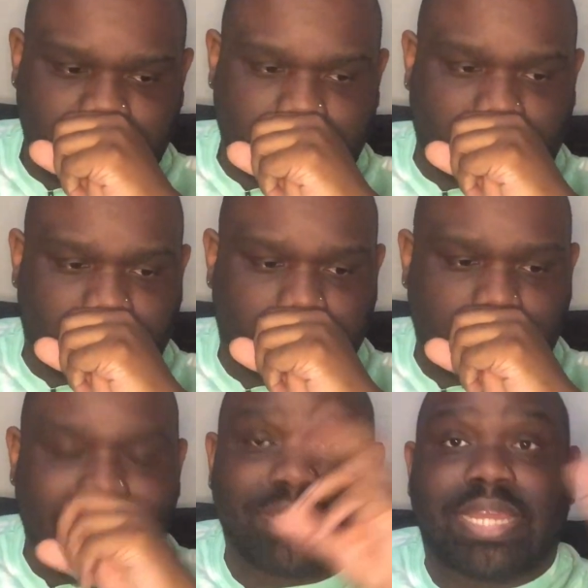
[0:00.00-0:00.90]
mm.
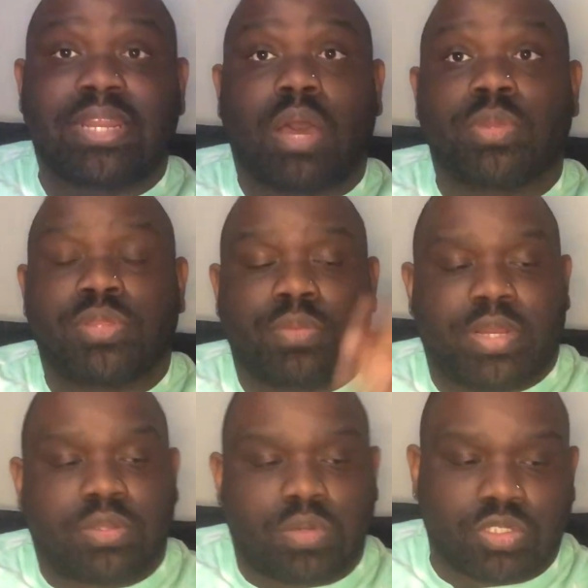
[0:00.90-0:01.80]
he was like, "Nah, when you get
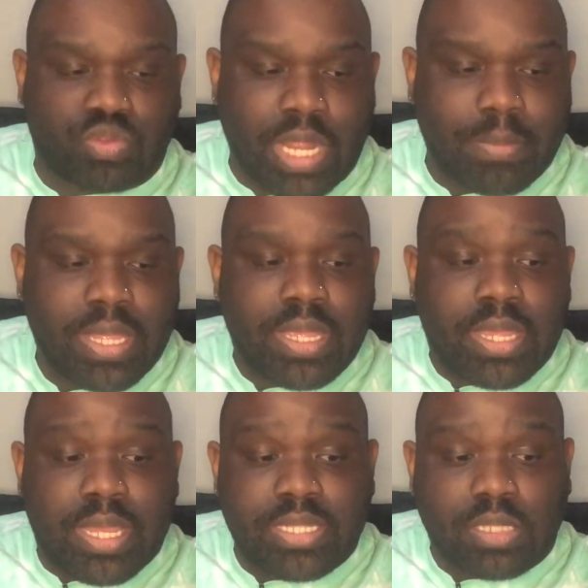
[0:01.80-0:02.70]
ready to do the drop,
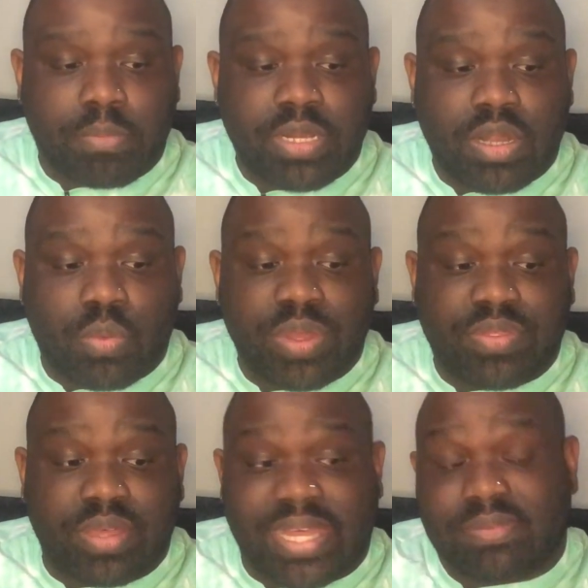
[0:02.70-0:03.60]
he's going to be there
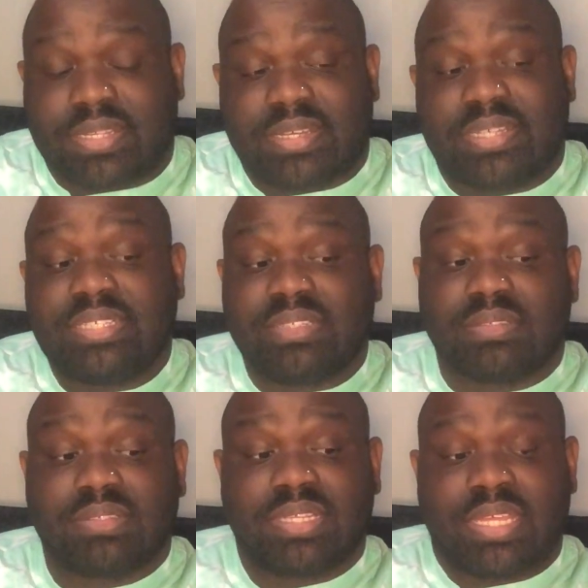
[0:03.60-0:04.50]
with her." I was like,
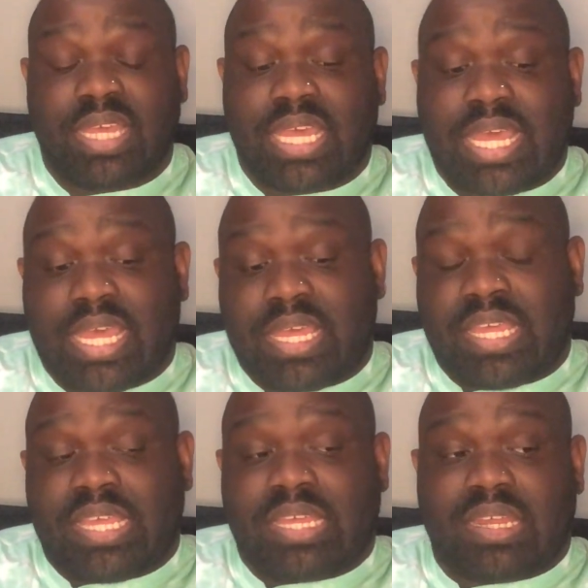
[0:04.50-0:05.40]
"Oh.
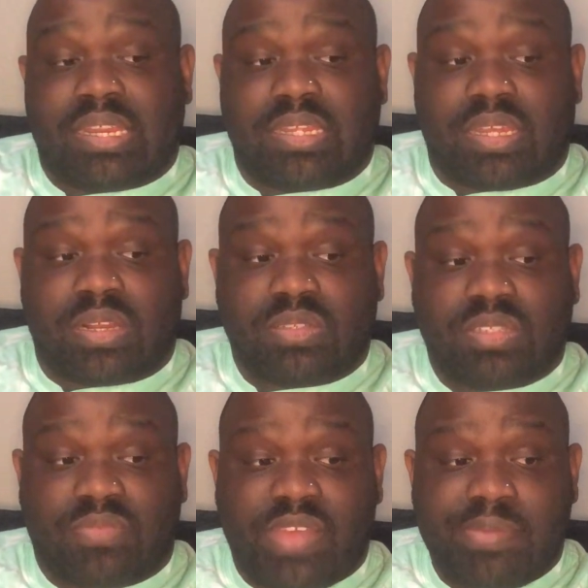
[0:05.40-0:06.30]
Are those
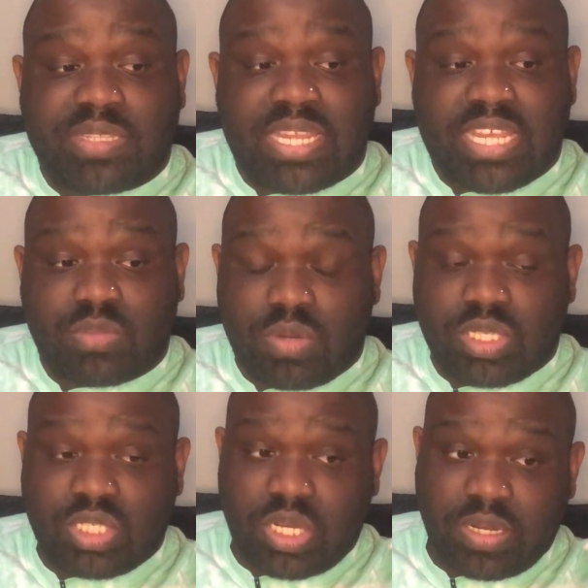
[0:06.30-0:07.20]
your famous last
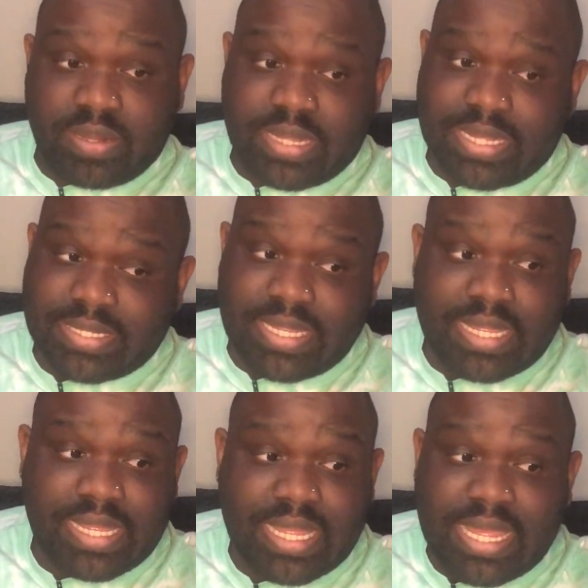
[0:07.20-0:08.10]
words, sir? Cuz
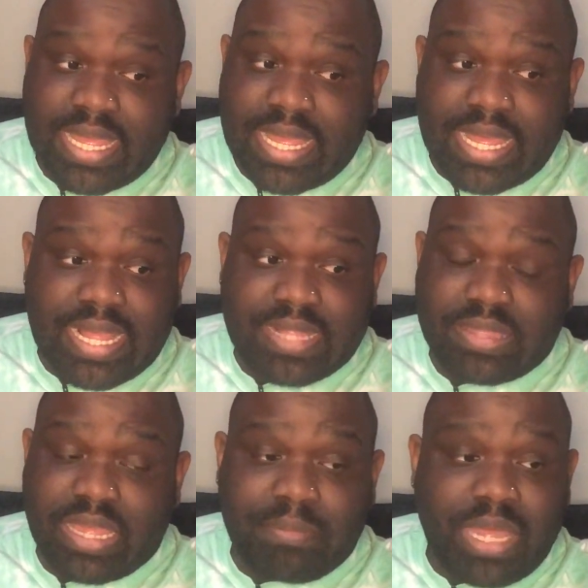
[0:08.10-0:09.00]

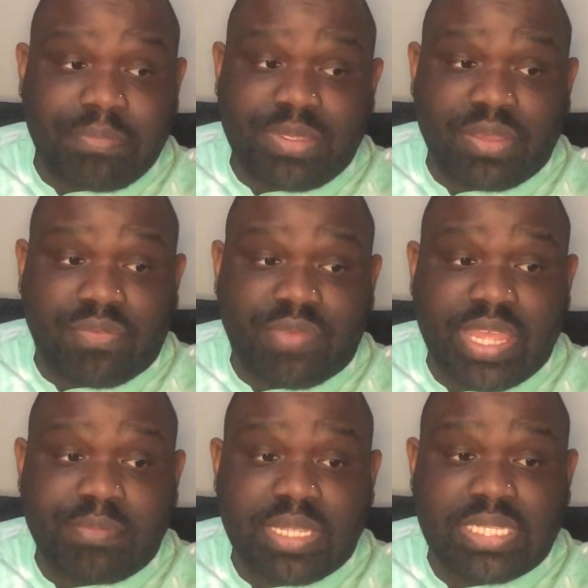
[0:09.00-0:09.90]
they might be your
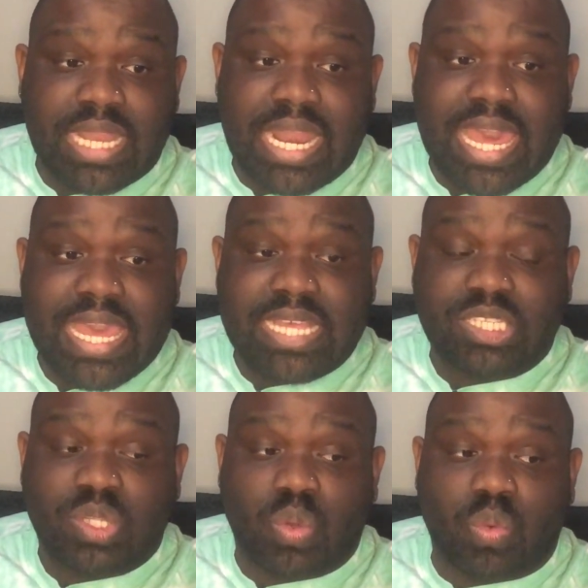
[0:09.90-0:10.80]
famous
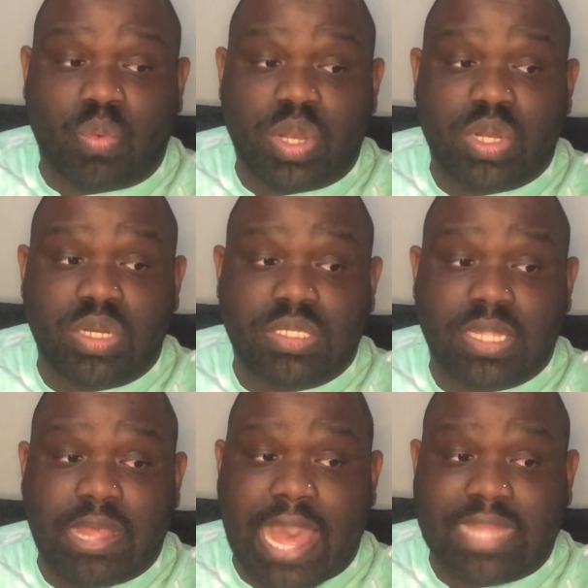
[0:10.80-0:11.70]
last words."
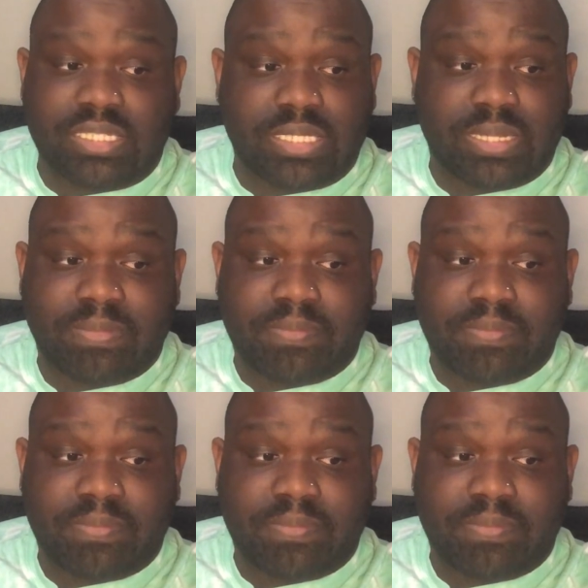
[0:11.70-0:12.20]
I just